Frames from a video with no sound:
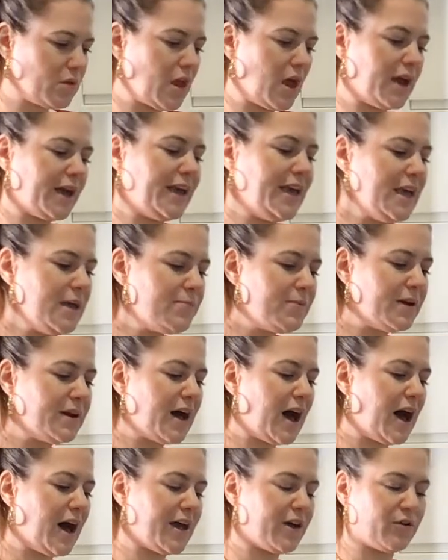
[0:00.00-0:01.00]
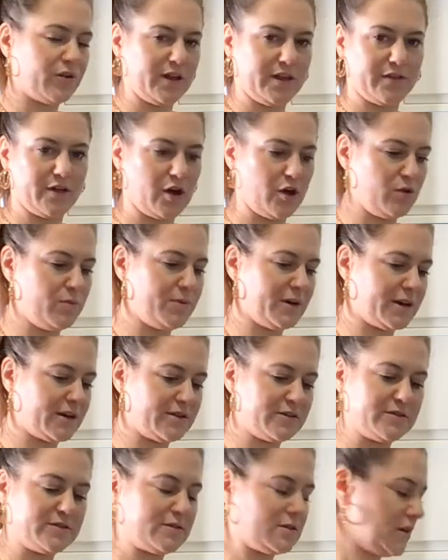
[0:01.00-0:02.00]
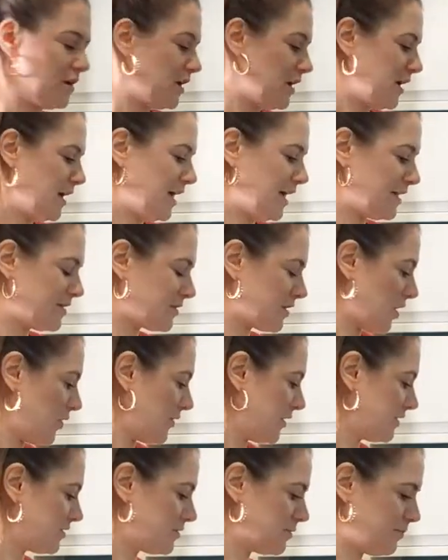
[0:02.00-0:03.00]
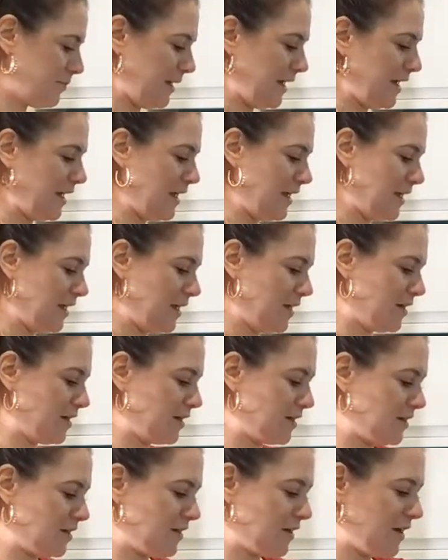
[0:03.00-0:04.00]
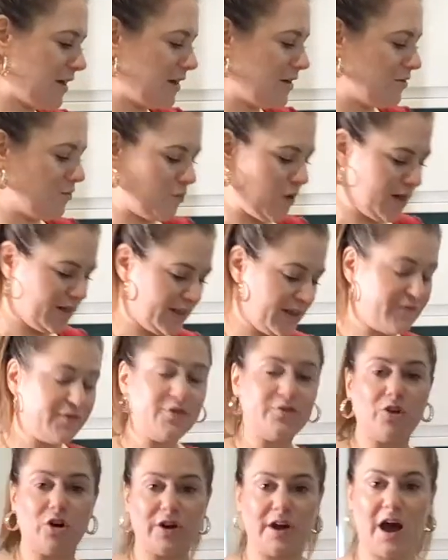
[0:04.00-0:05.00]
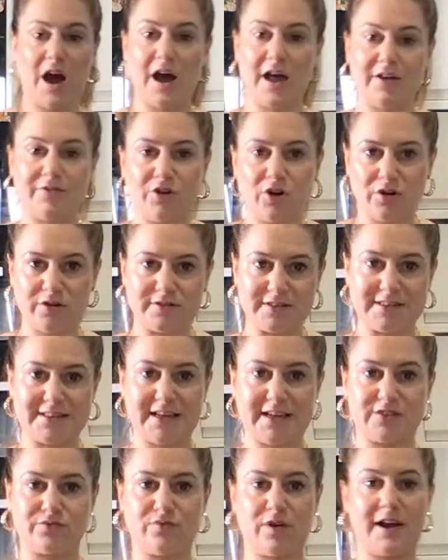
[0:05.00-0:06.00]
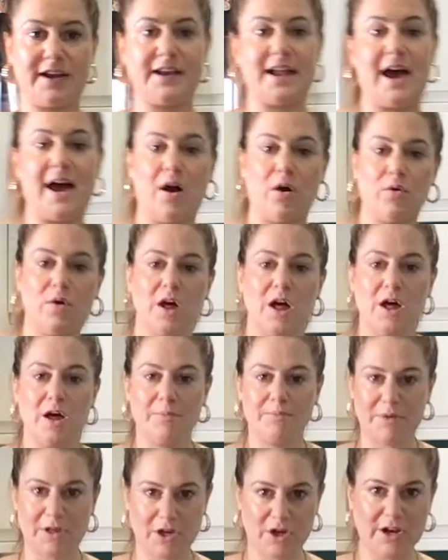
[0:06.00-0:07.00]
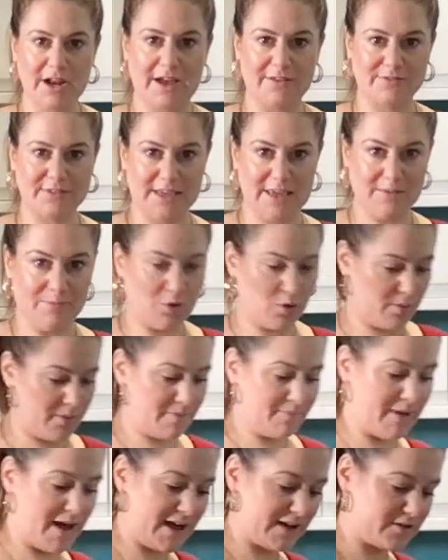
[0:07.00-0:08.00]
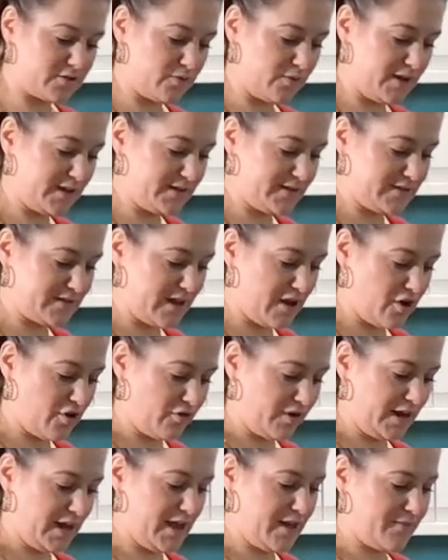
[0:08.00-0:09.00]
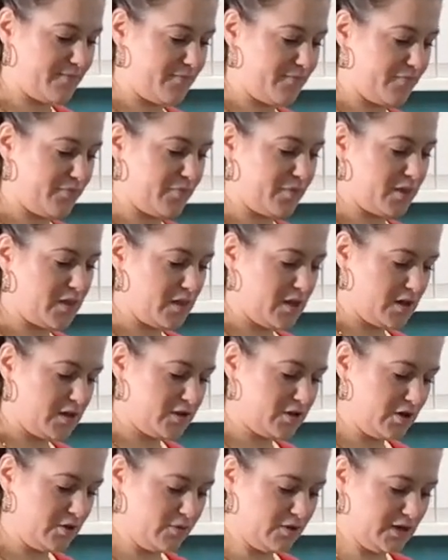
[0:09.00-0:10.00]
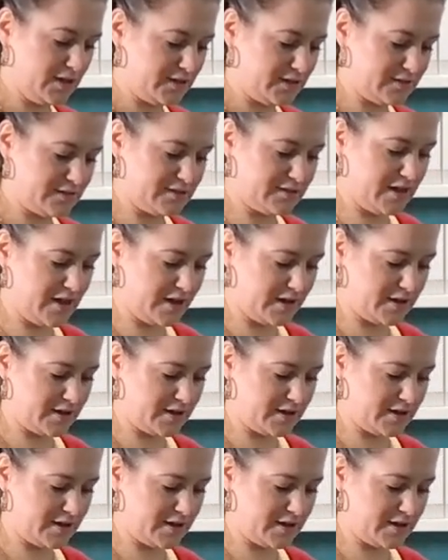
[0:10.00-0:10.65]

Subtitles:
Keep an eye on it though, because it's going to be, well, if you've got it high, I've got it on 6 right now, but you're going to have to keep coming back to it and stirring it. You don't want it to stick.